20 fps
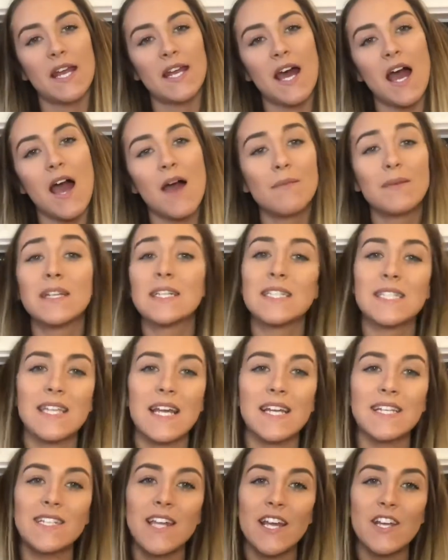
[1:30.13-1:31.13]
I'm an
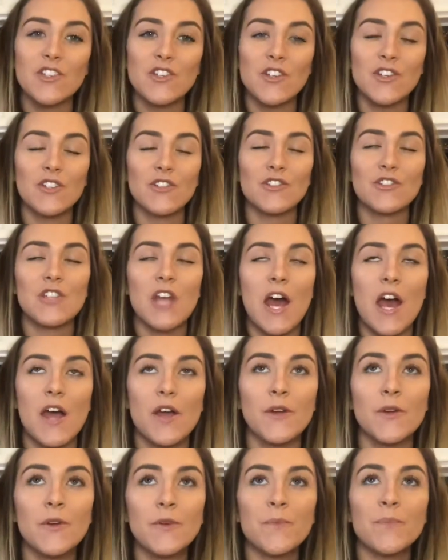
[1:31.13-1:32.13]
estate agent. So
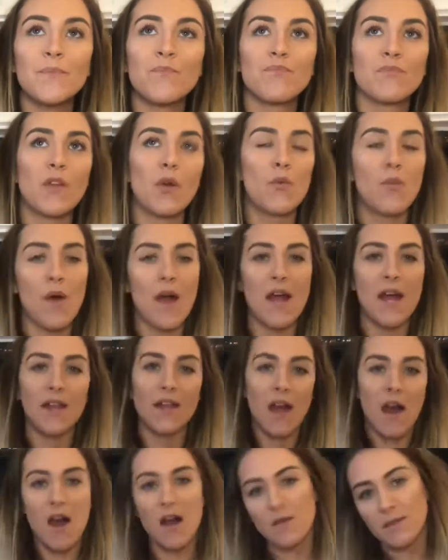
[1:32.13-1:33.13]

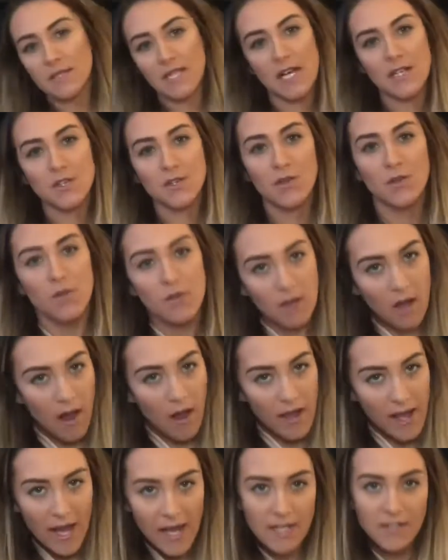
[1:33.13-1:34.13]
when I was at school,
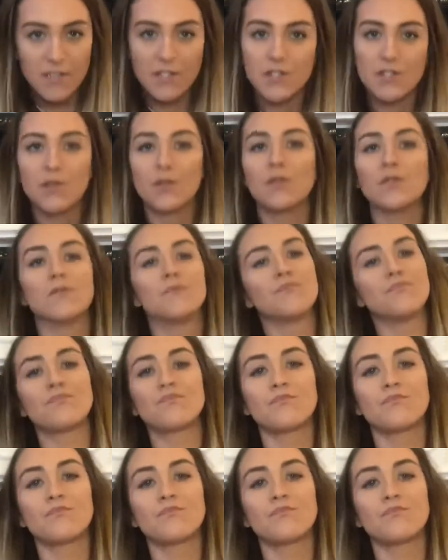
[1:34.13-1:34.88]
I hated school.